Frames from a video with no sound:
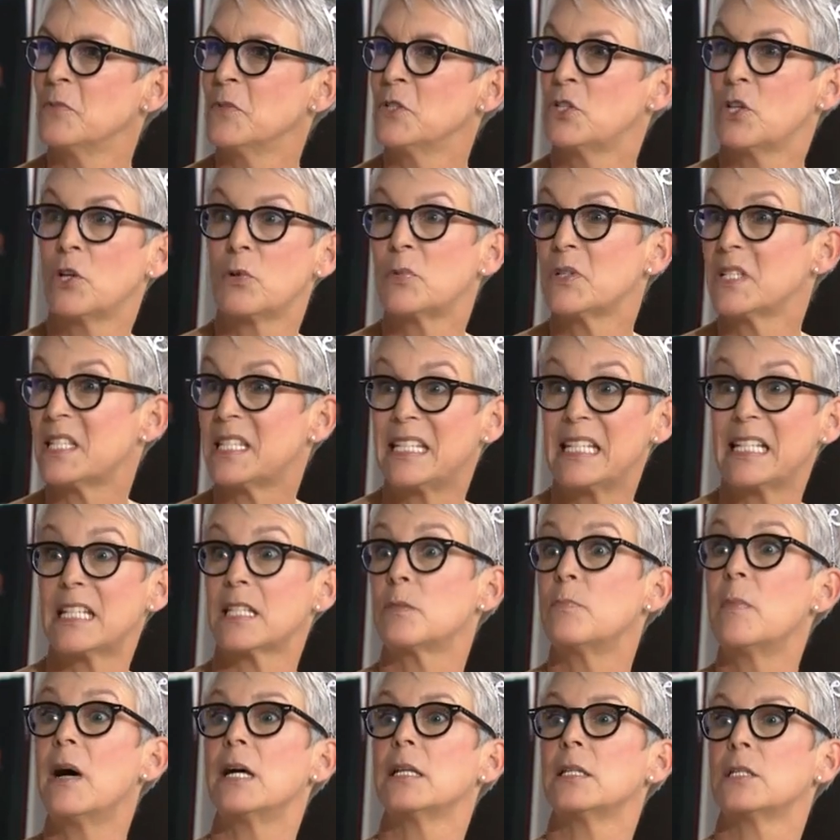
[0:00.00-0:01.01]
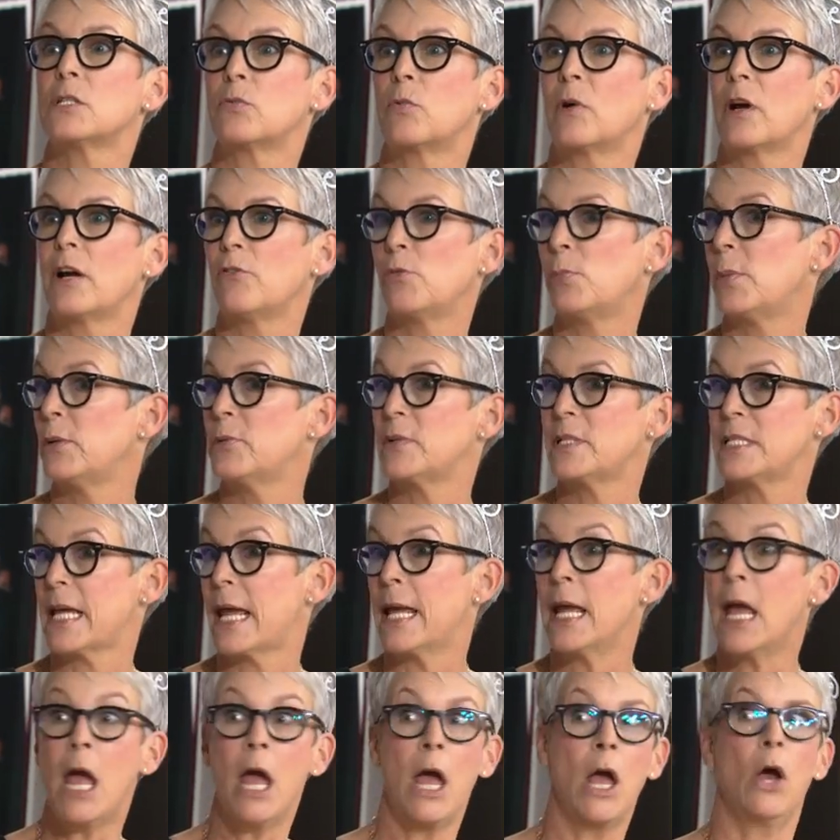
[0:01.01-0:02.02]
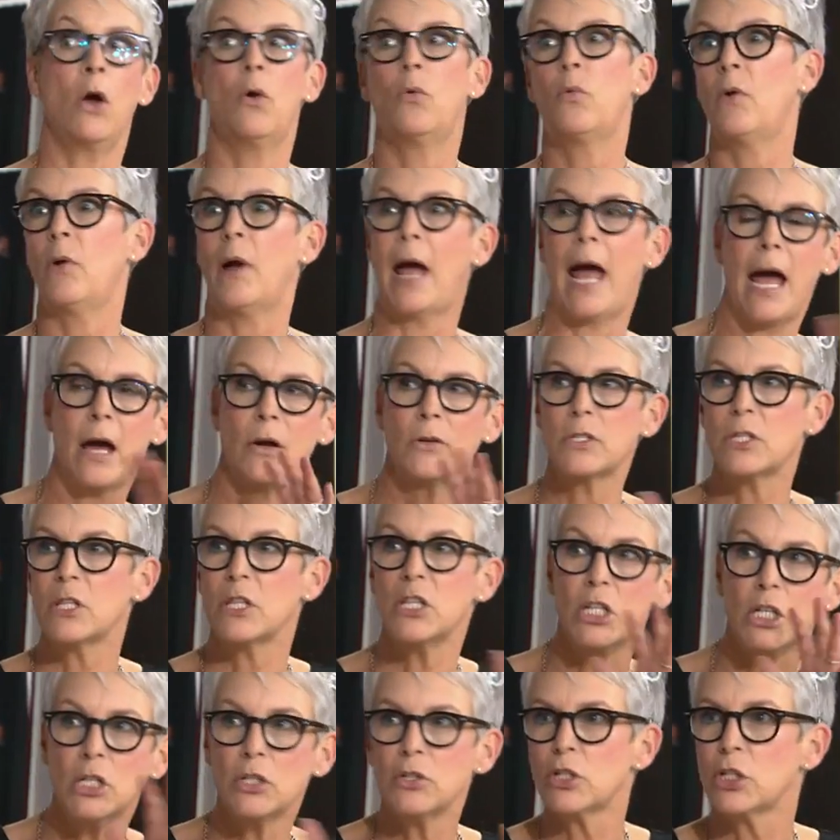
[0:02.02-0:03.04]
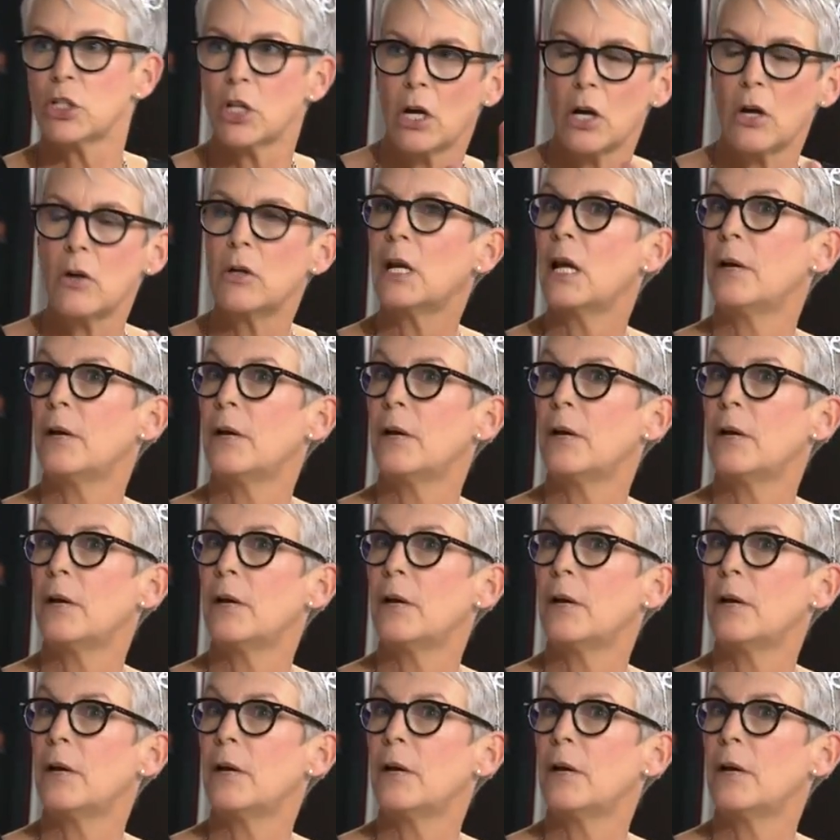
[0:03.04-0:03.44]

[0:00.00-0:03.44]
So there was 6 months where everybody would say, well, how's the new show?